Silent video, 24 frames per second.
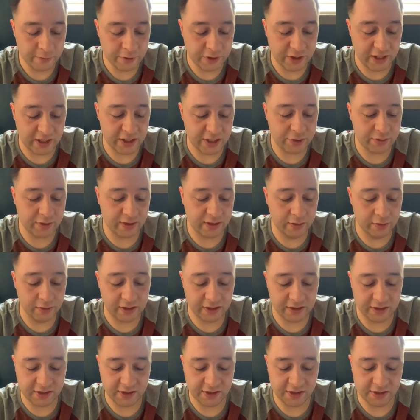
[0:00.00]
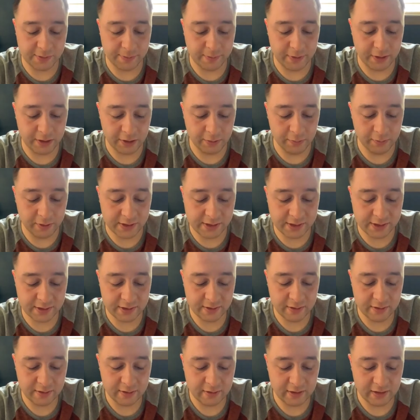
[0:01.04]
Johnny tried to look inconspicuous.
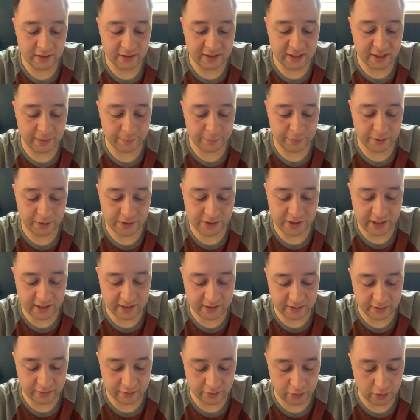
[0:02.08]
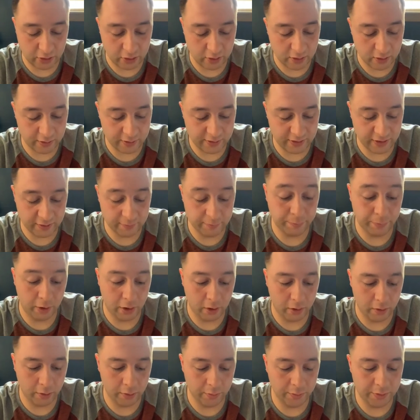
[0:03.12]
He'd kept the jacket in the car they had
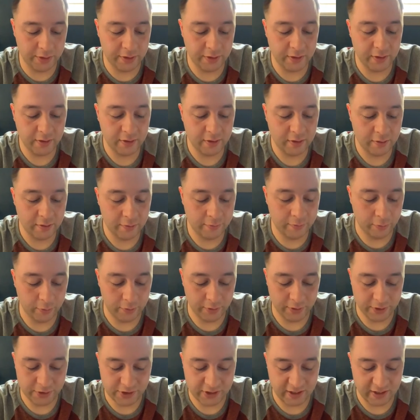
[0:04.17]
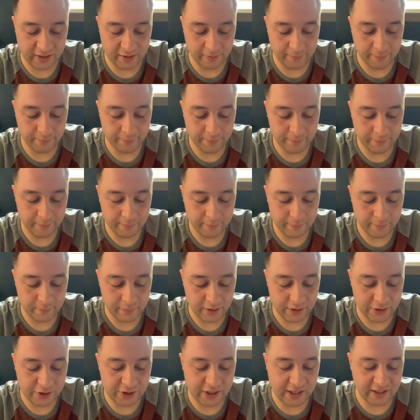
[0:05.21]
borrowed for the job,
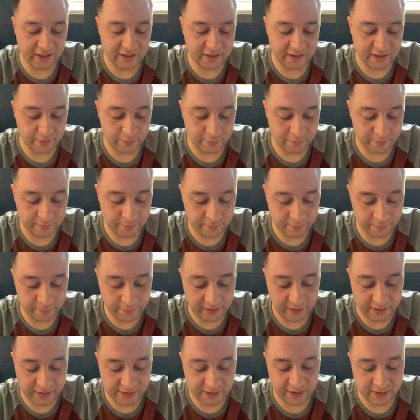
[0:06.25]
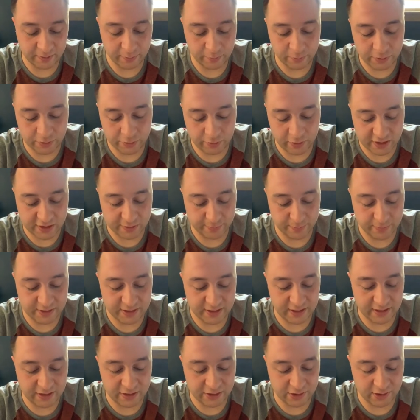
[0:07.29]
a jacket that fancy would draw some
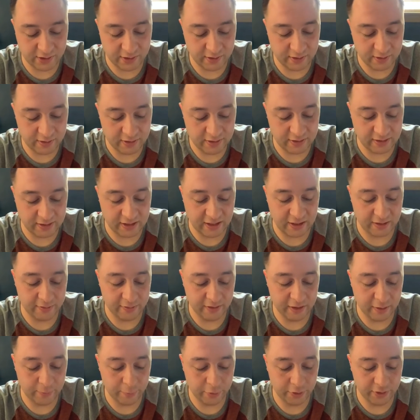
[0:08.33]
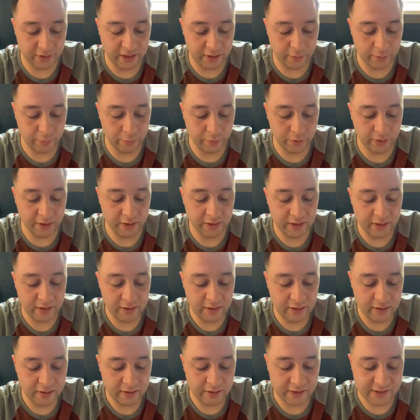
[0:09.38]
attention in the kind of neighborhood they were in.
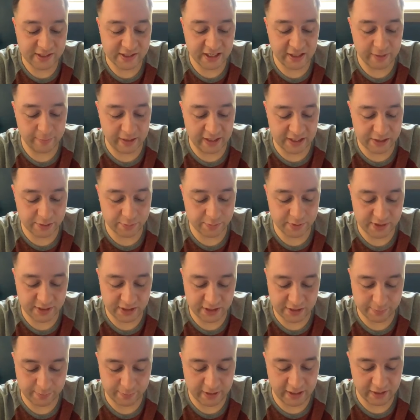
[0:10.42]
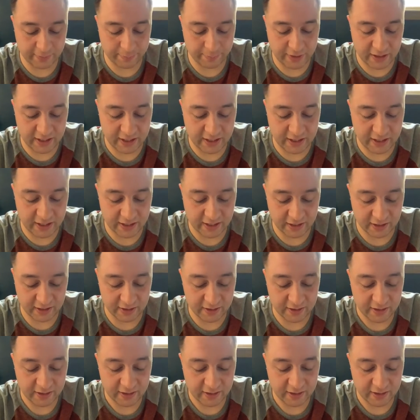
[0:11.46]
The ski mask was in his back pocket.